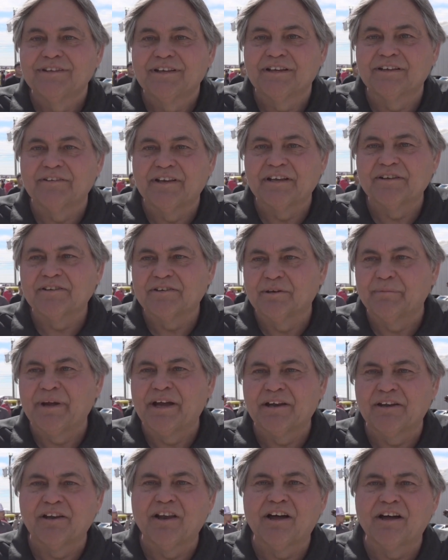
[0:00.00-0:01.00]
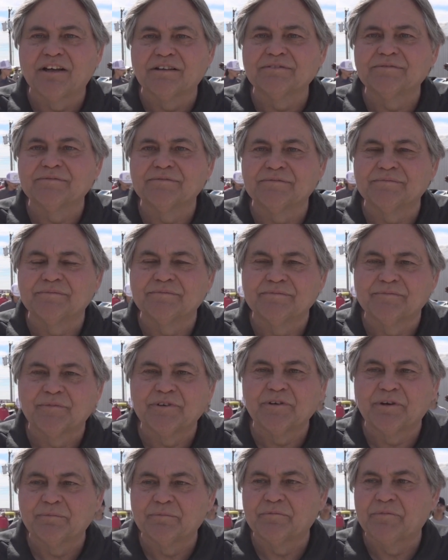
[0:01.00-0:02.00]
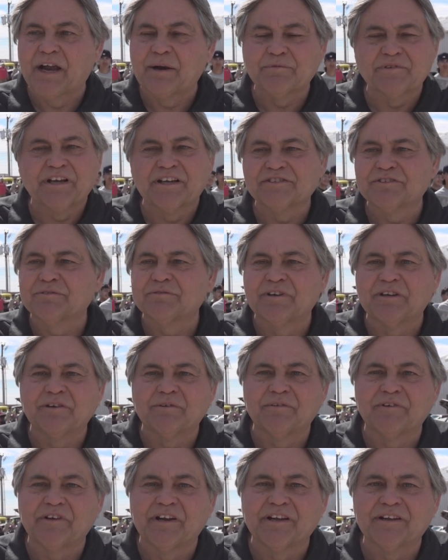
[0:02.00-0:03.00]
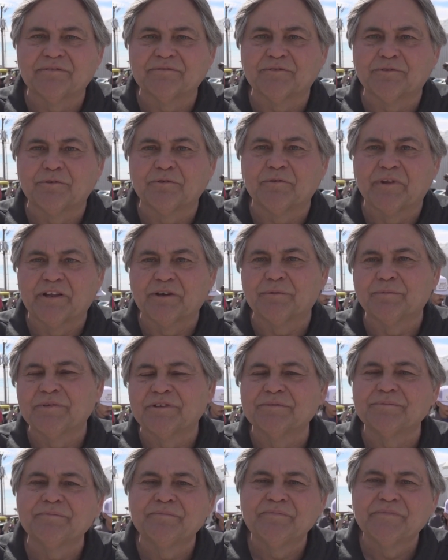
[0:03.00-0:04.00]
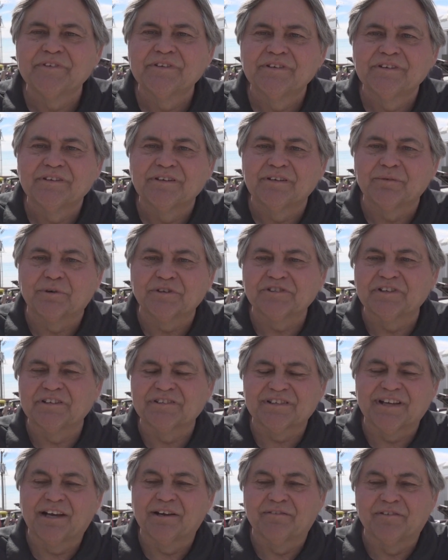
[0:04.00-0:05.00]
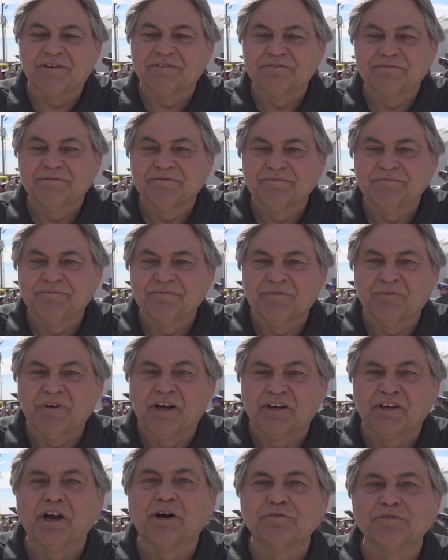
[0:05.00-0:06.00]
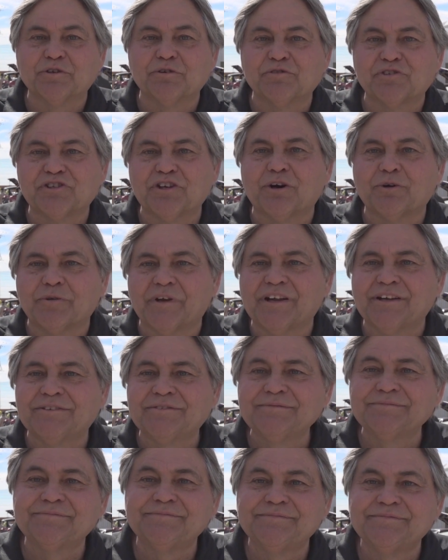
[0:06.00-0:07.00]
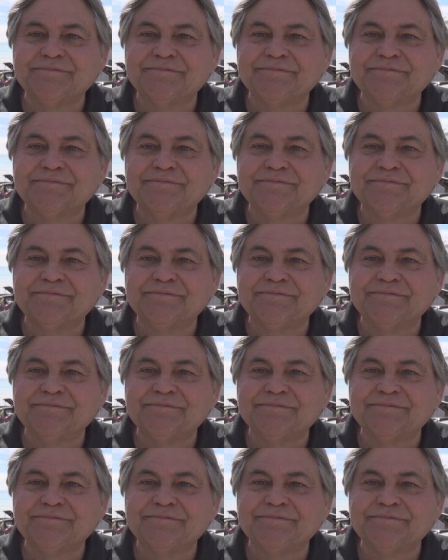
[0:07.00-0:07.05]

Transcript: and they come out a lot. And we advertise it on the internet and through them, and it works. It's kind of a go-to show now.